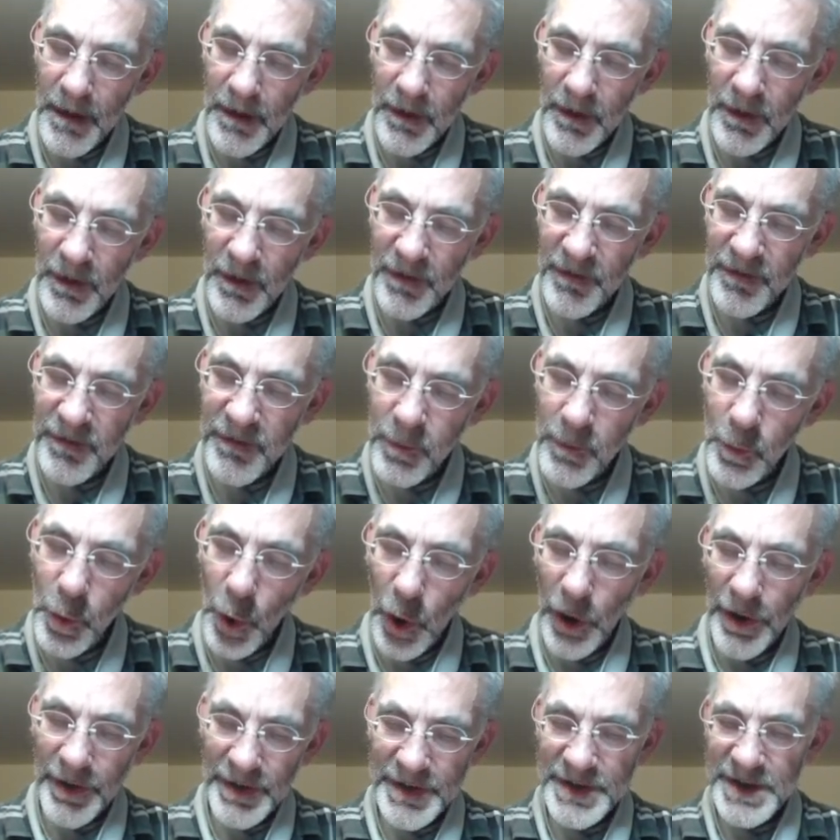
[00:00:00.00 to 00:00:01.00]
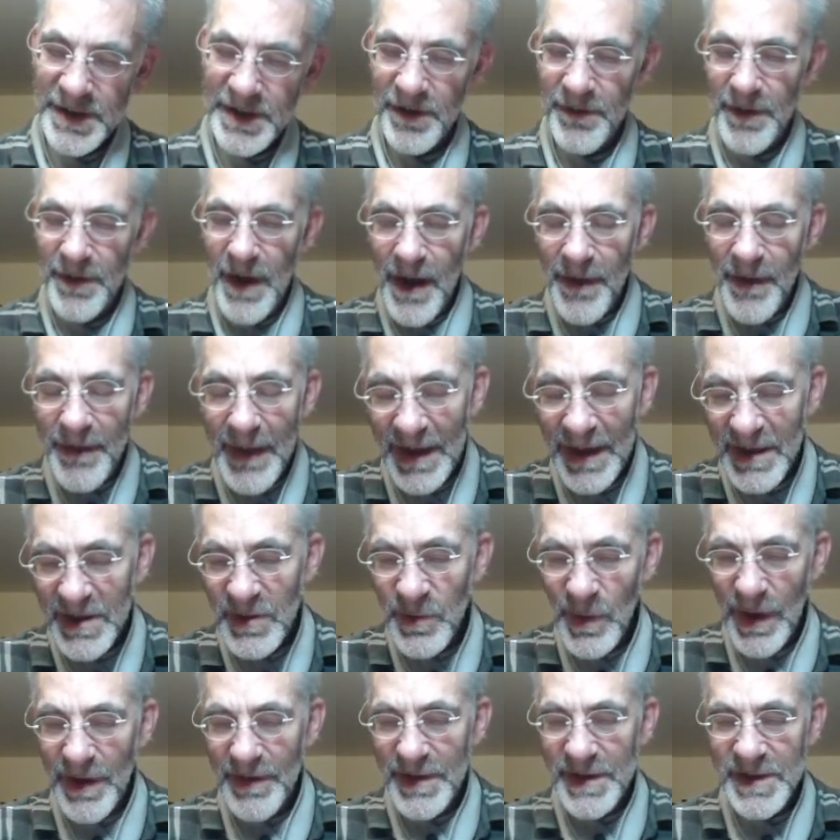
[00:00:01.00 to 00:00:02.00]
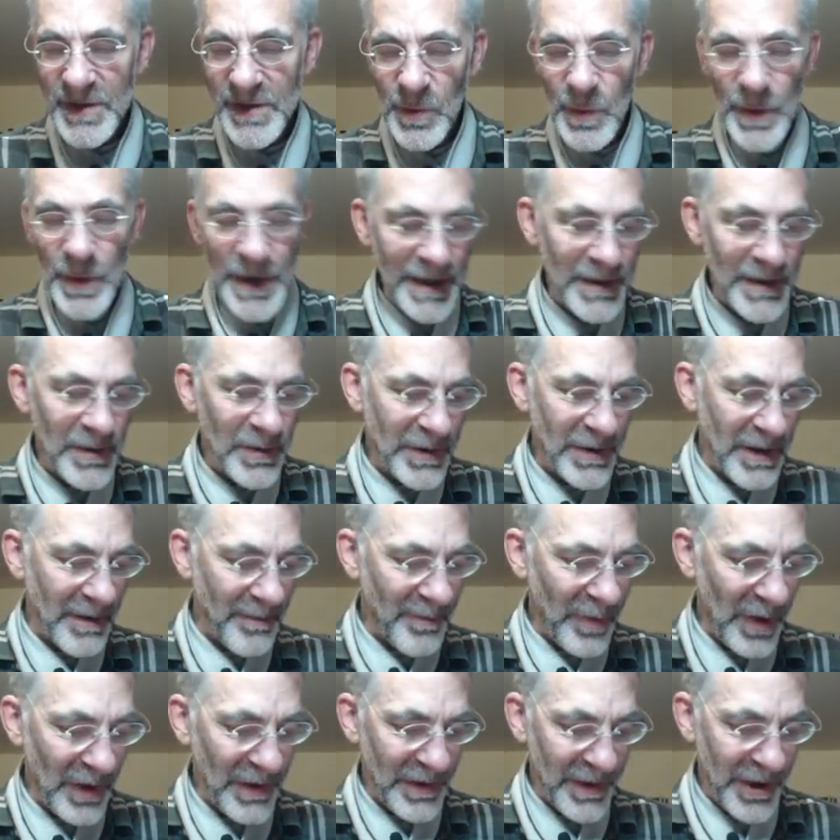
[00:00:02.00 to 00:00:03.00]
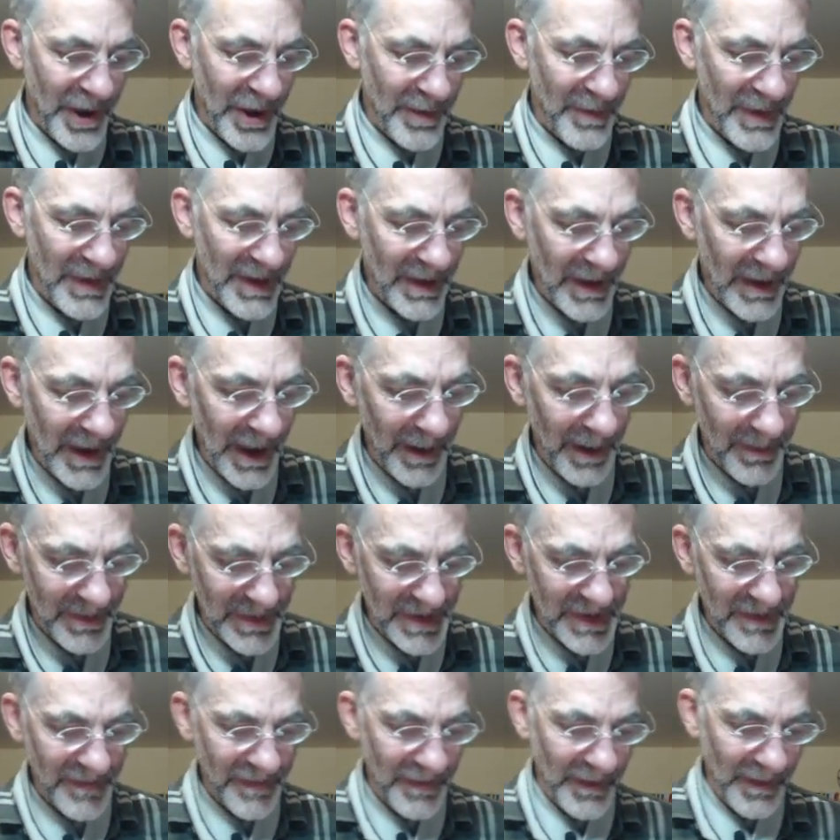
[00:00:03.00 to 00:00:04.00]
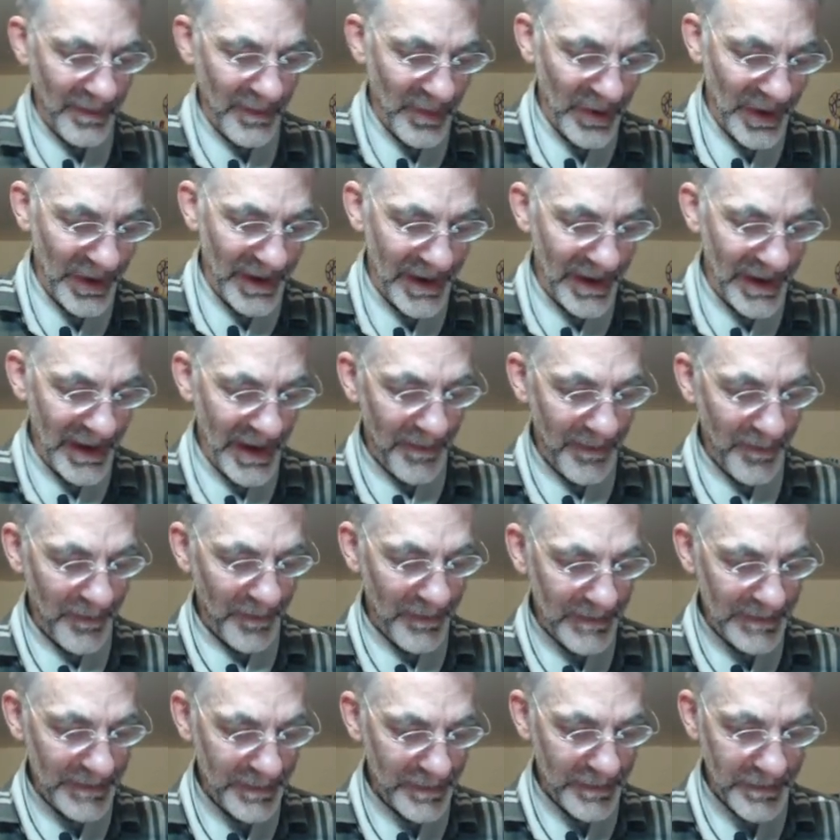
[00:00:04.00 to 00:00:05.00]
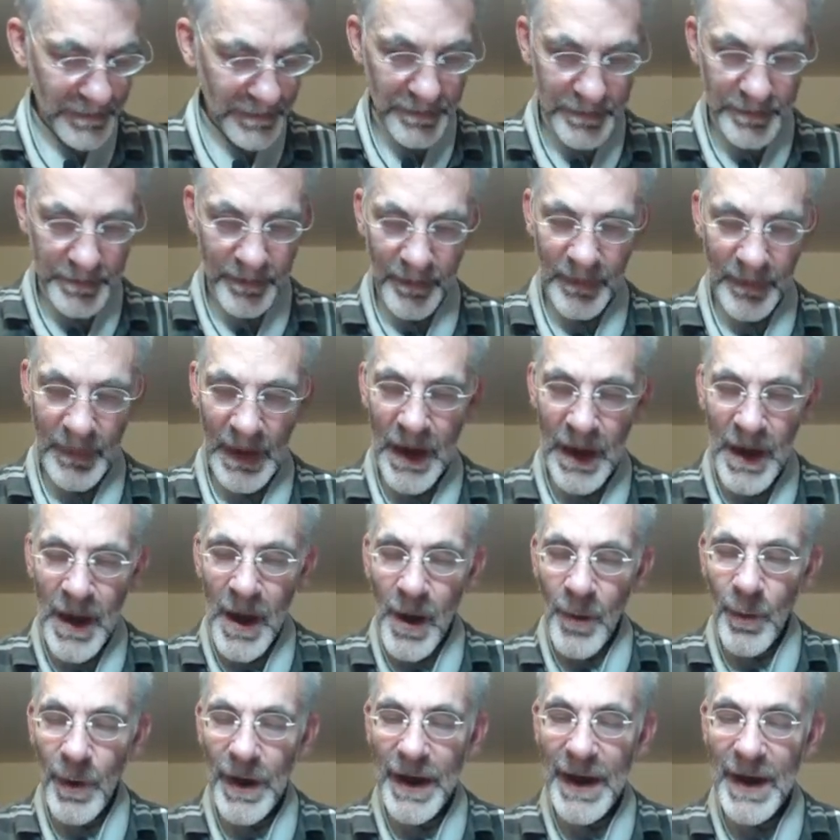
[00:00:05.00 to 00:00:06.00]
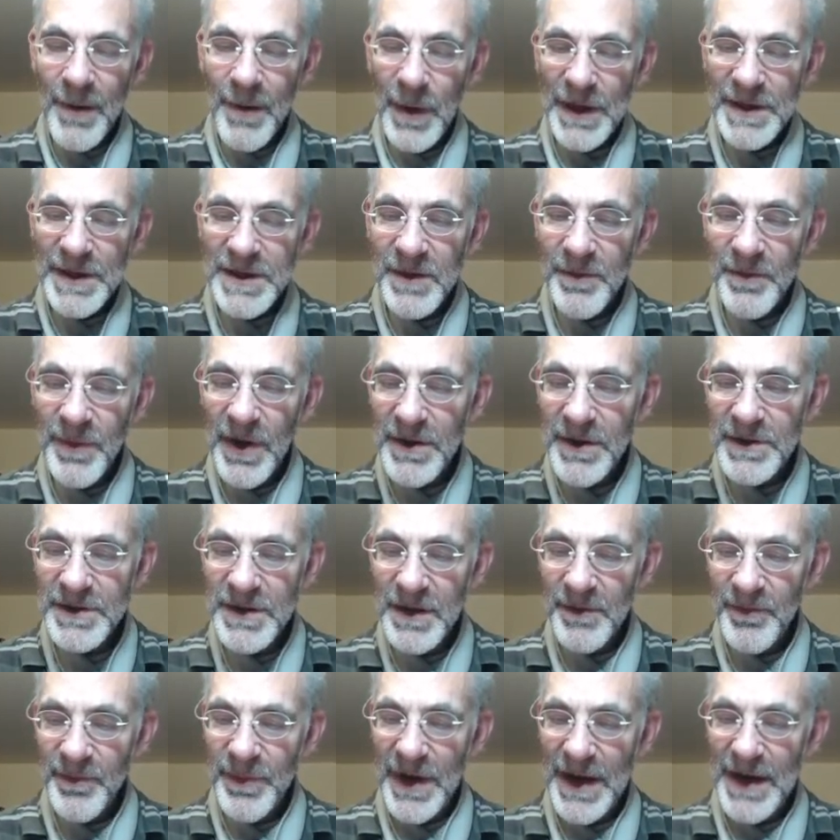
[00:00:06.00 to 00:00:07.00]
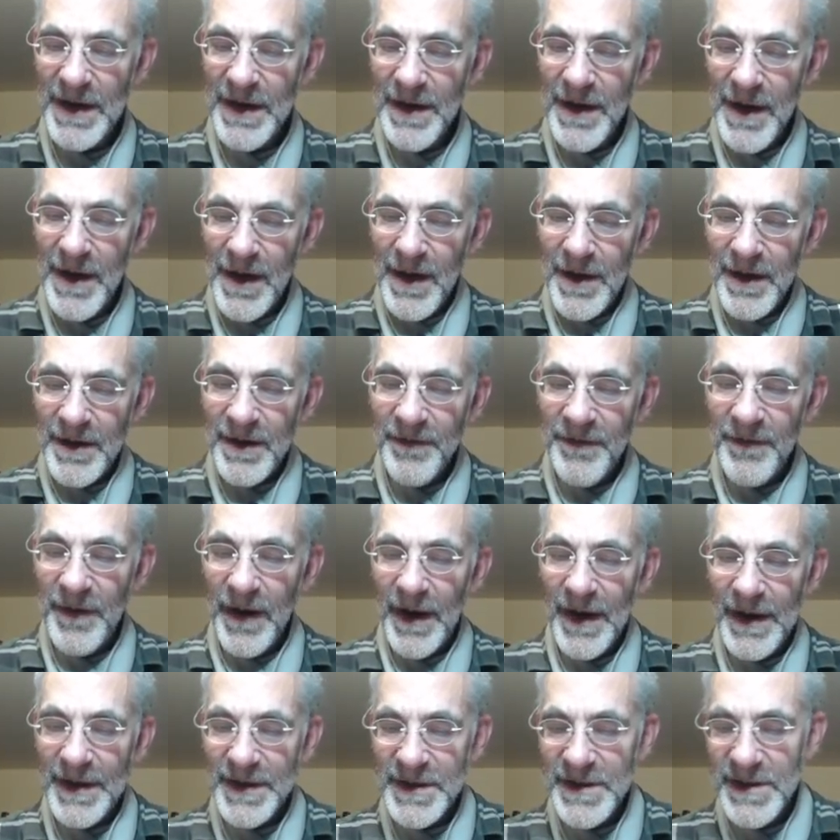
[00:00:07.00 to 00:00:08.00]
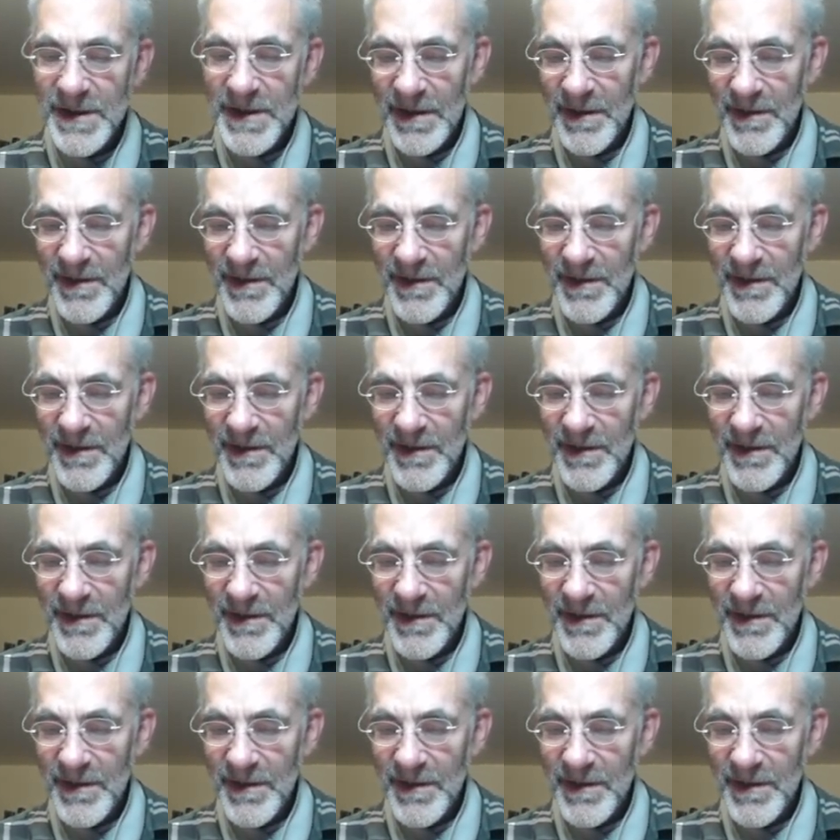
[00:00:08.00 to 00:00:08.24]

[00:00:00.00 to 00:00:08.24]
of 1. So that's where this weird looking polynomial comes from, really. Well, anyway, suppose that P divides